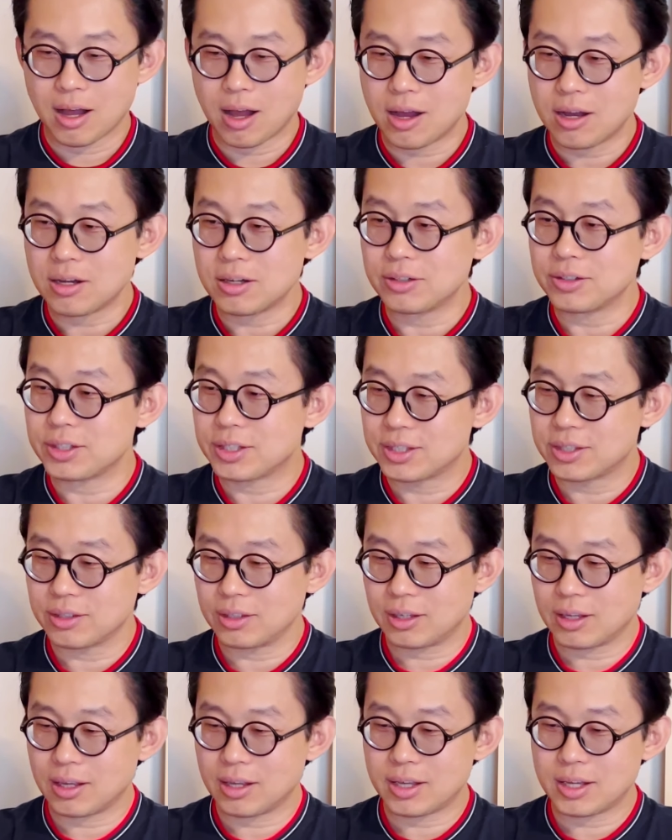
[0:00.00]
Oh,
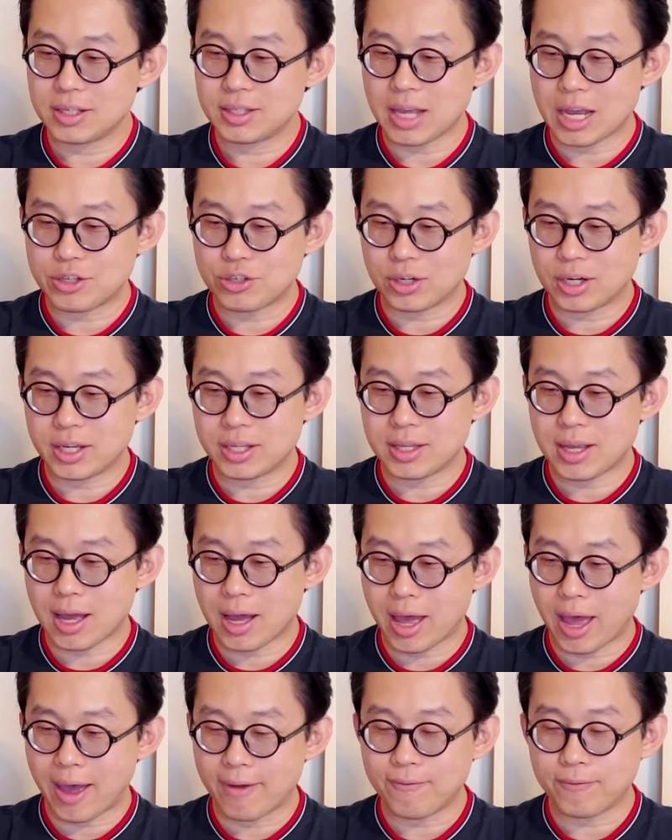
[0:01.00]
it's actually
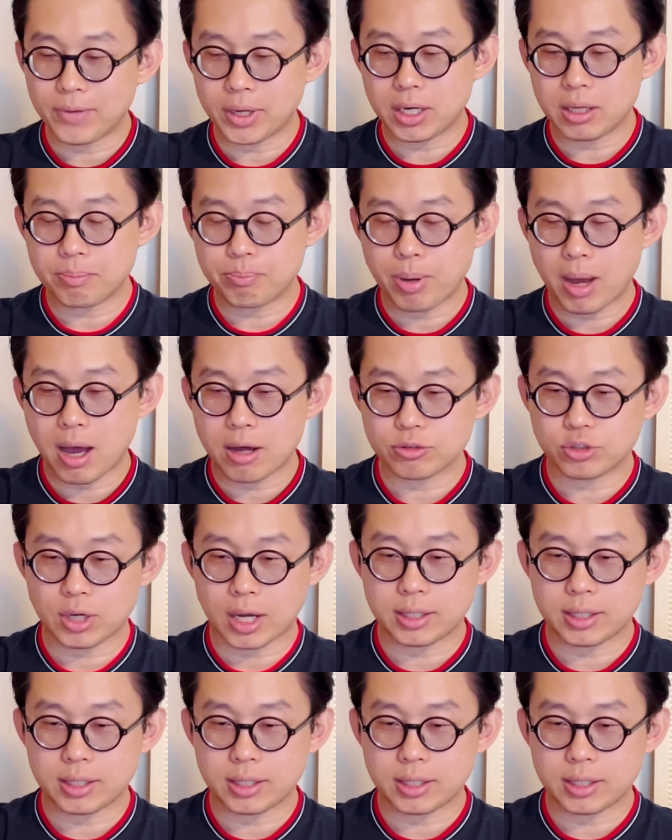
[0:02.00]
their envelope pouch,